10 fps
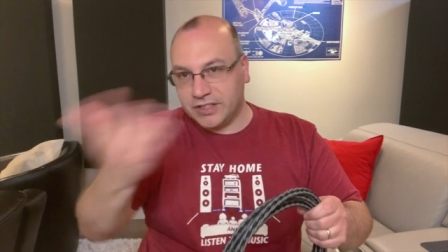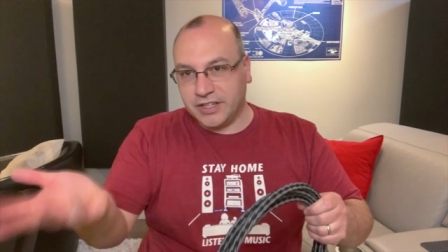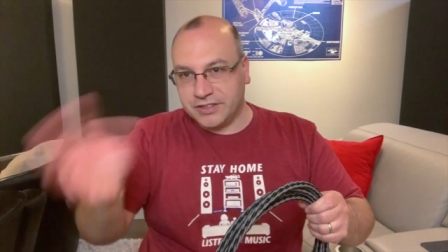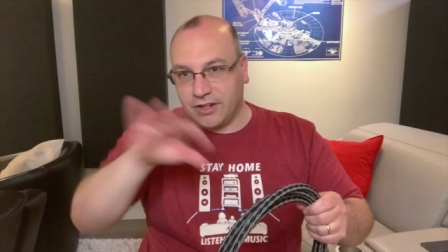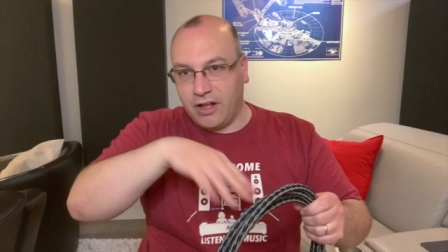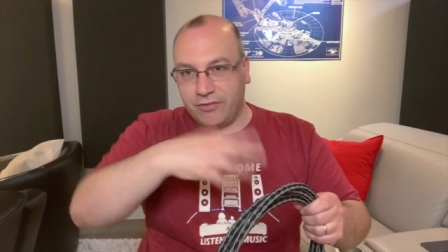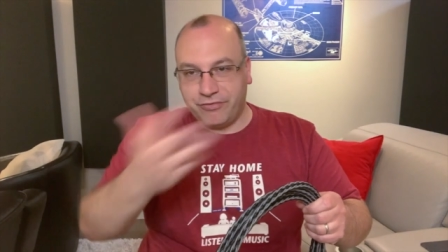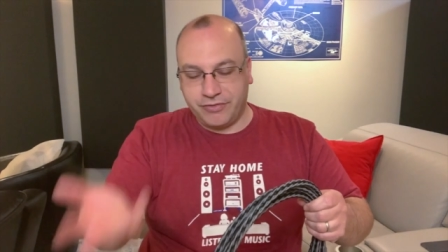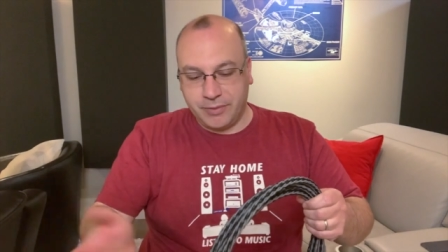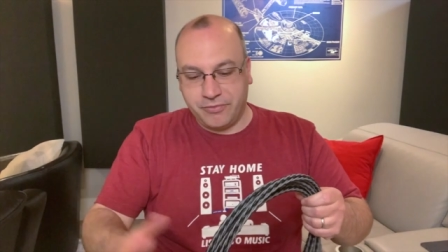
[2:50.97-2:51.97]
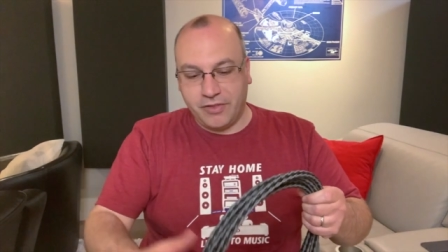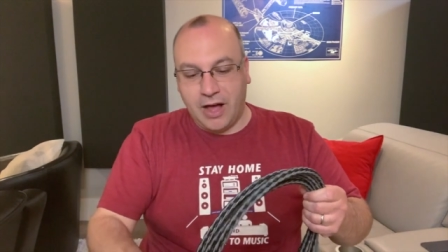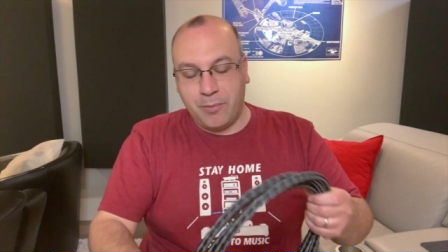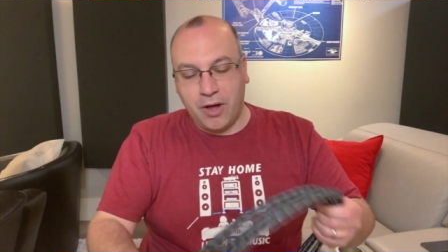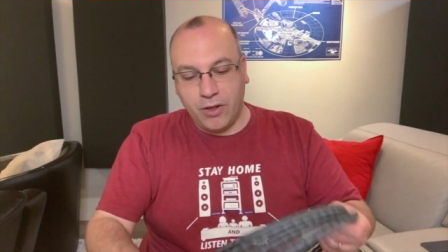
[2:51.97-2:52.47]
It doesn't all flip
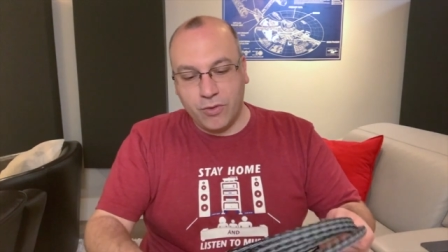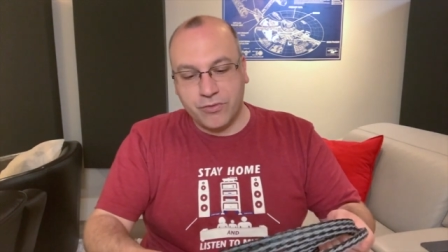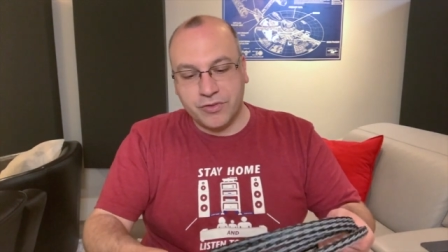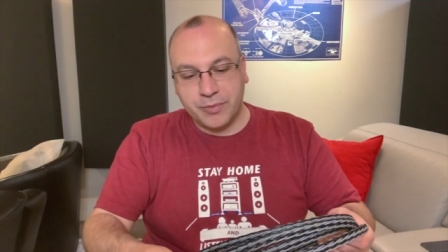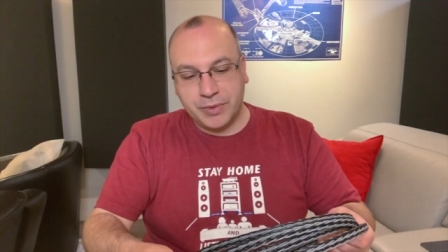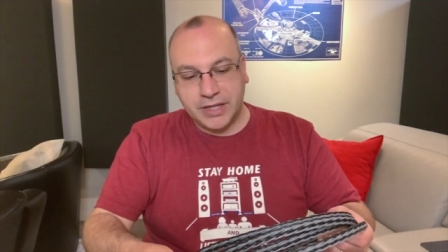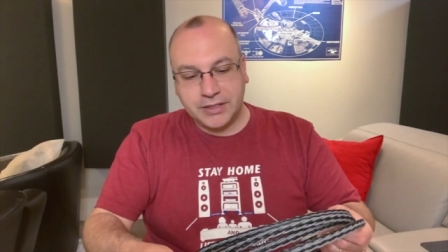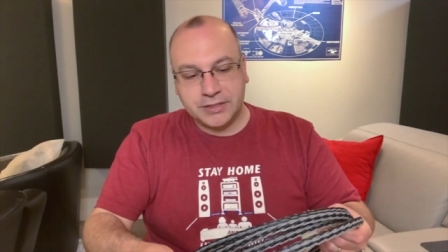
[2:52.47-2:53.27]
flop all over the place.